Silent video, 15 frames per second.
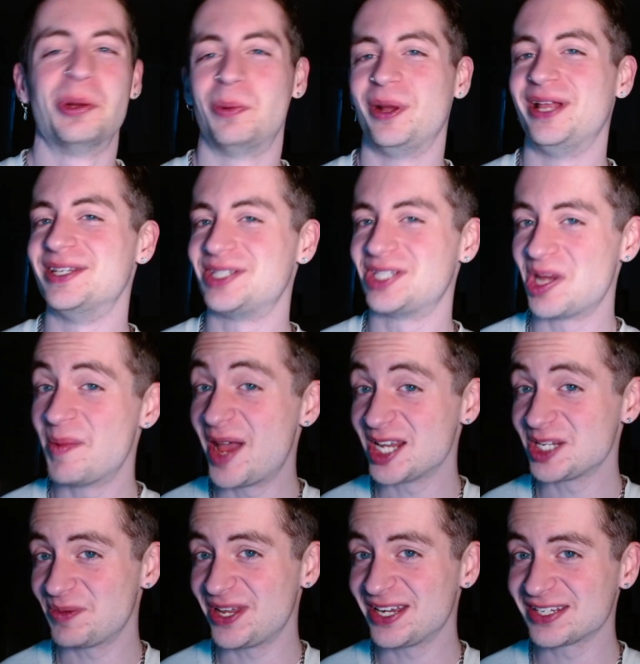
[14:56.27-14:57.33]
In some
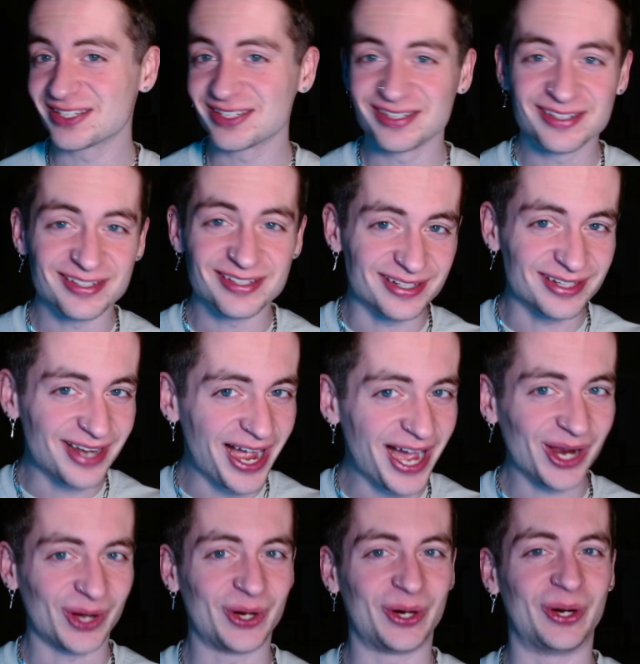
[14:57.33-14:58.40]
aspects, not
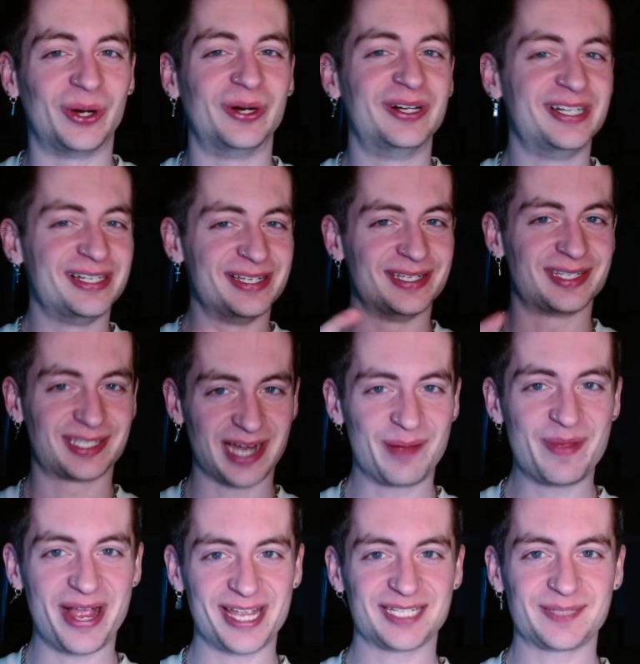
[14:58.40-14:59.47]
all, in some
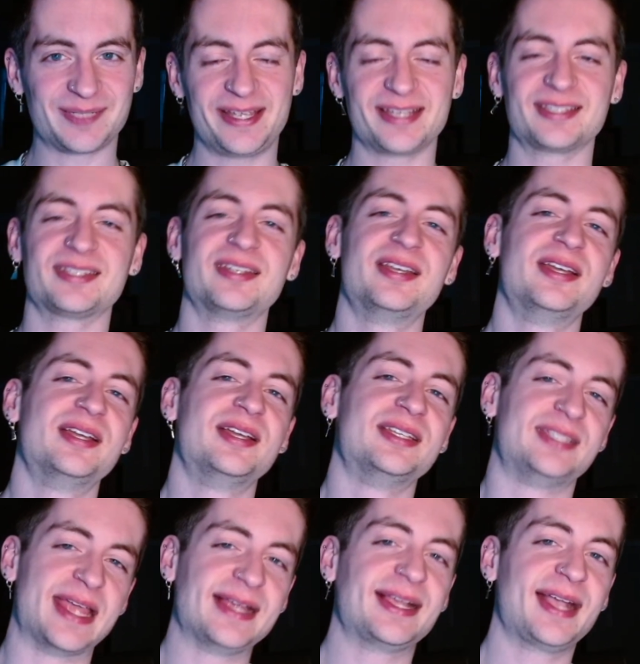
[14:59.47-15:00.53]
aspects,
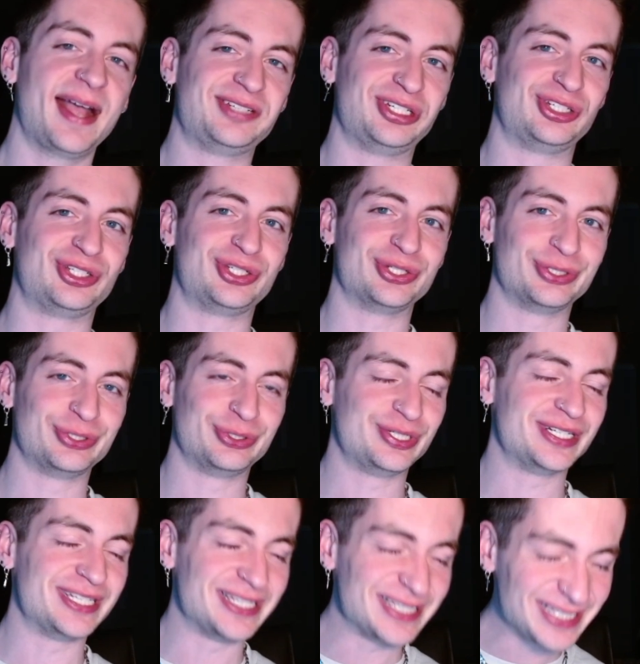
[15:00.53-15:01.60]
Tenkaichi 2
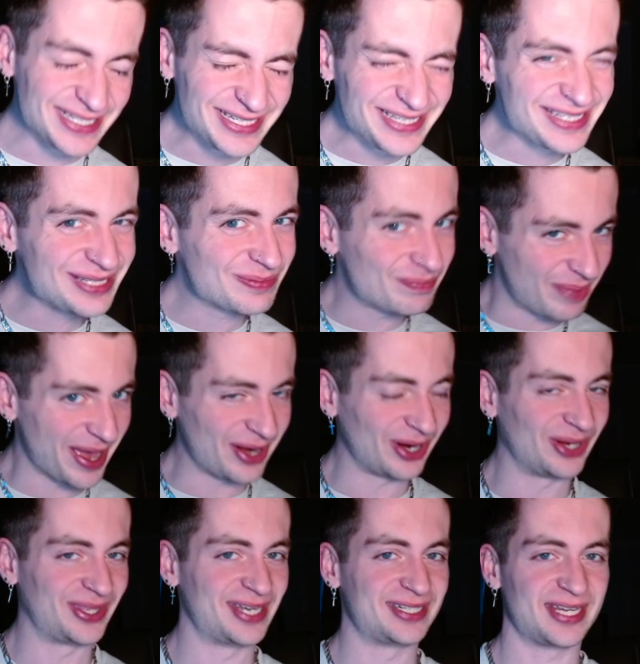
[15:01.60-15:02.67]
is better
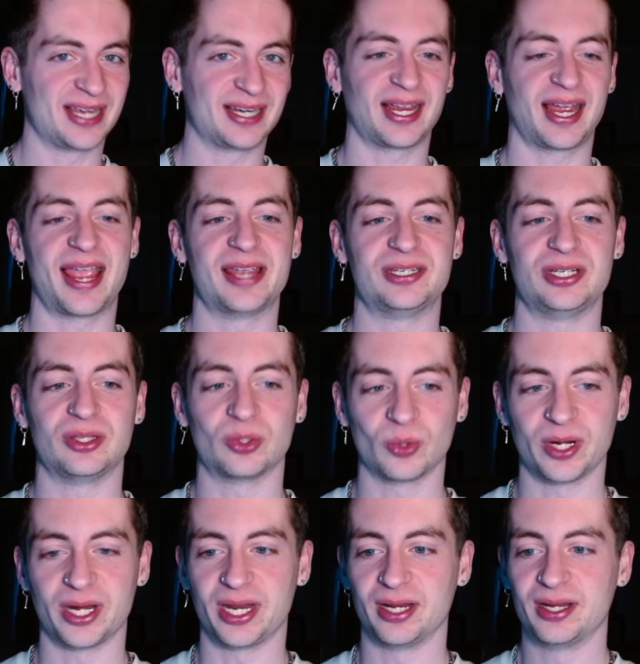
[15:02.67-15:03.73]
than Tenkaichi
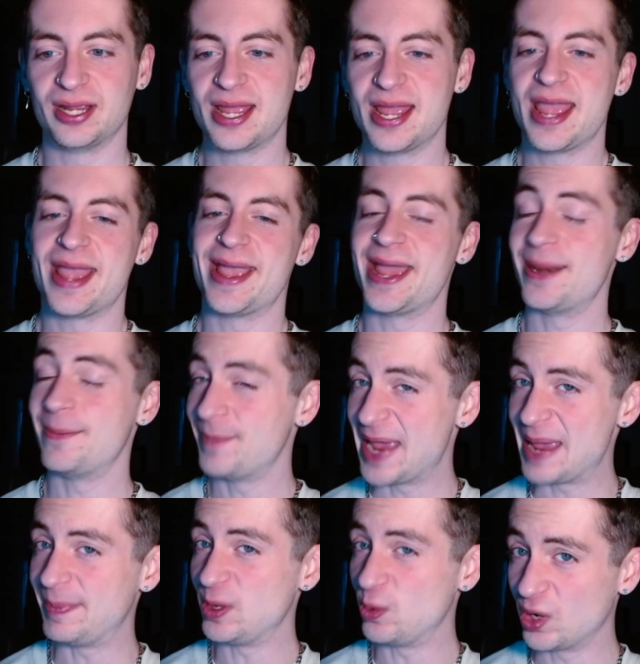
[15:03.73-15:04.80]
3, and
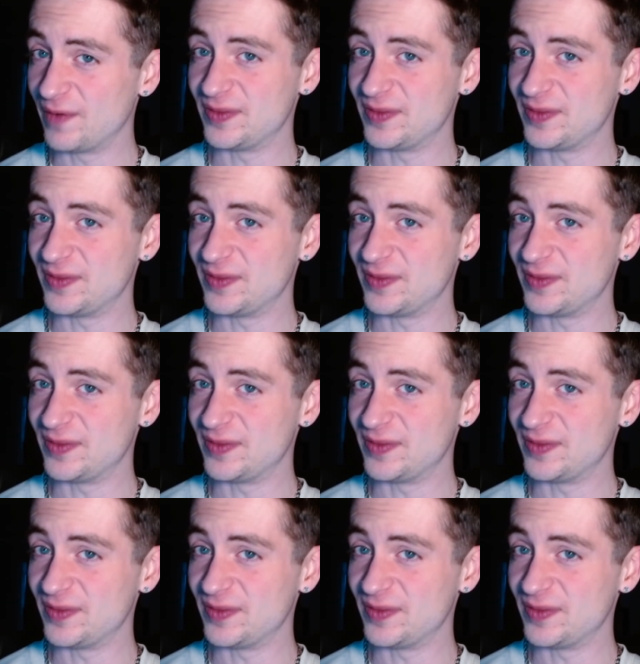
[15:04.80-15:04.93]
maybe one of